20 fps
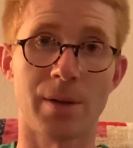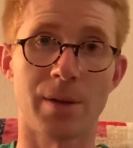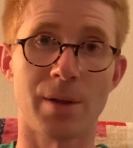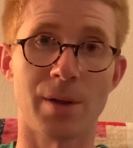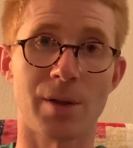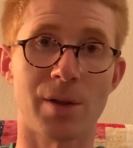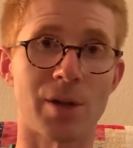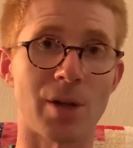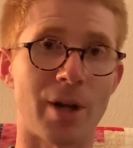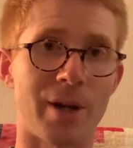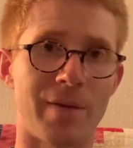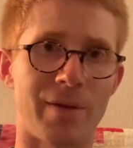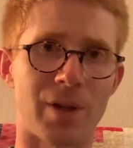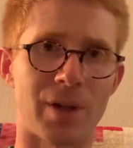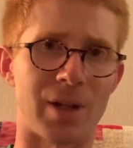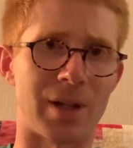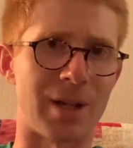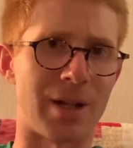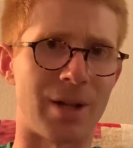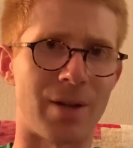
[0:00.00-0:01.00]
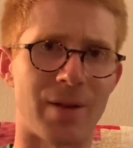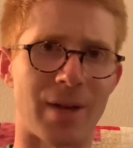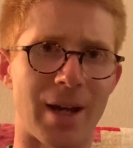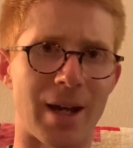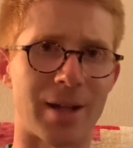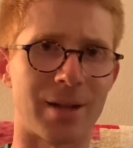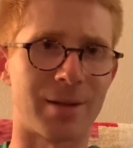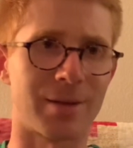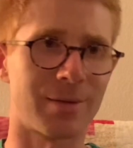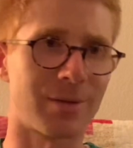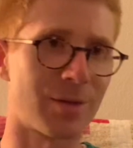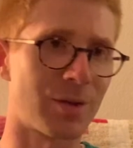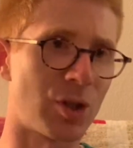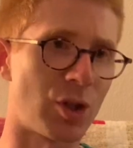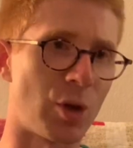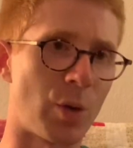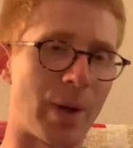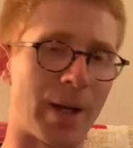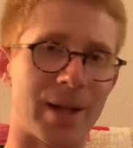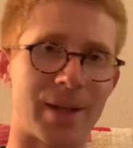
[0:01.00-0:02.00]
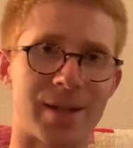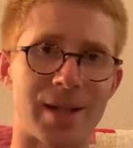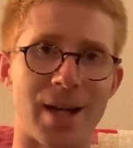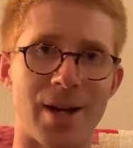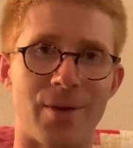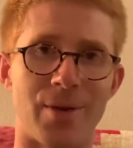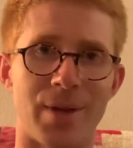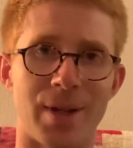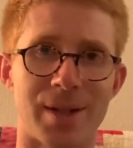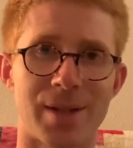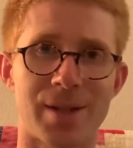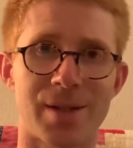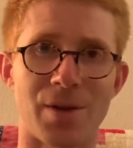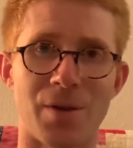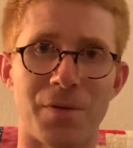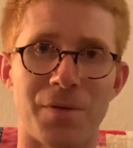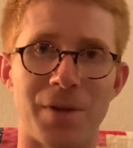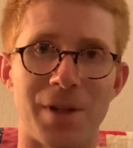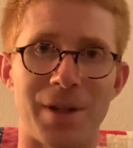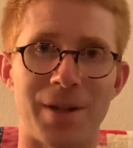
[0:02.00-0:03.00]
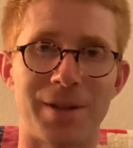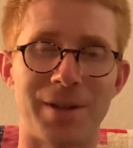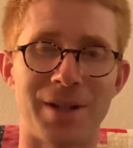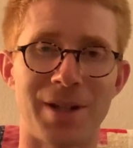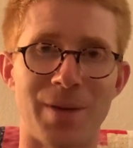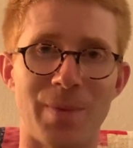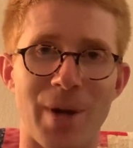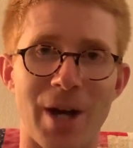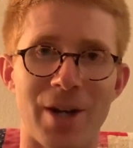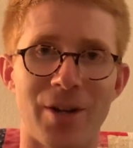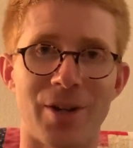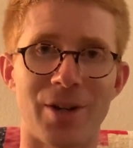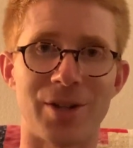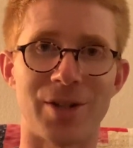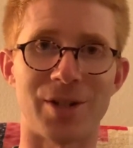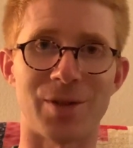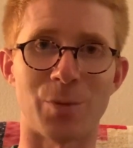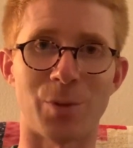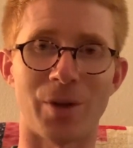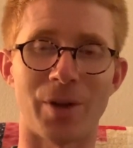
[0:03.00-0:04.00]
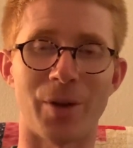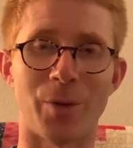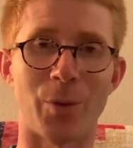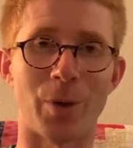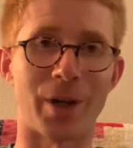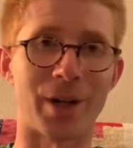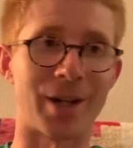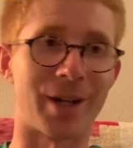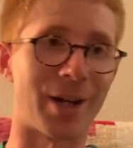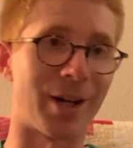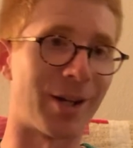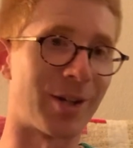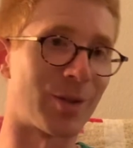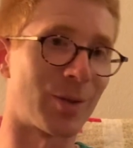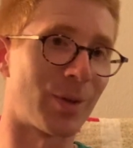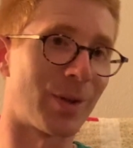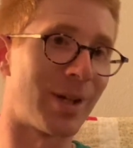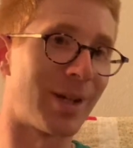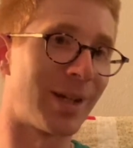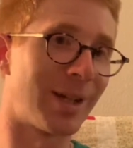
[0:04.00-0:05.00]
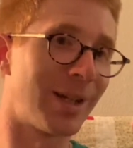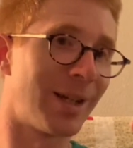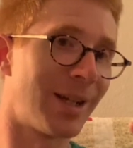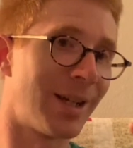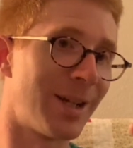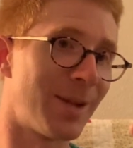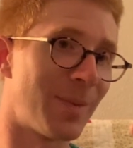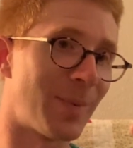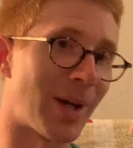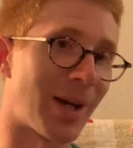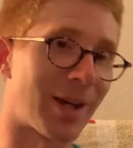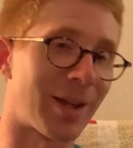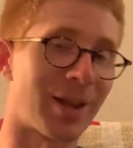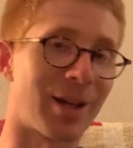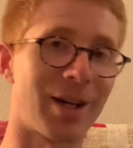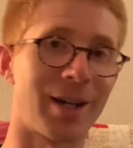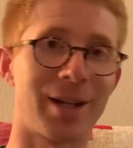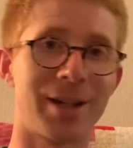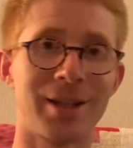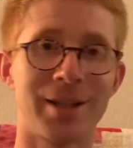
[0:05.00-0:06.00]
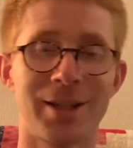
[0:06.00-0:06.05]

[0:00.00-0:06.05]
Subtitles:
Sorry if you can hear that chewing sound. That's Sophie in the background. She's really working on a toy back there.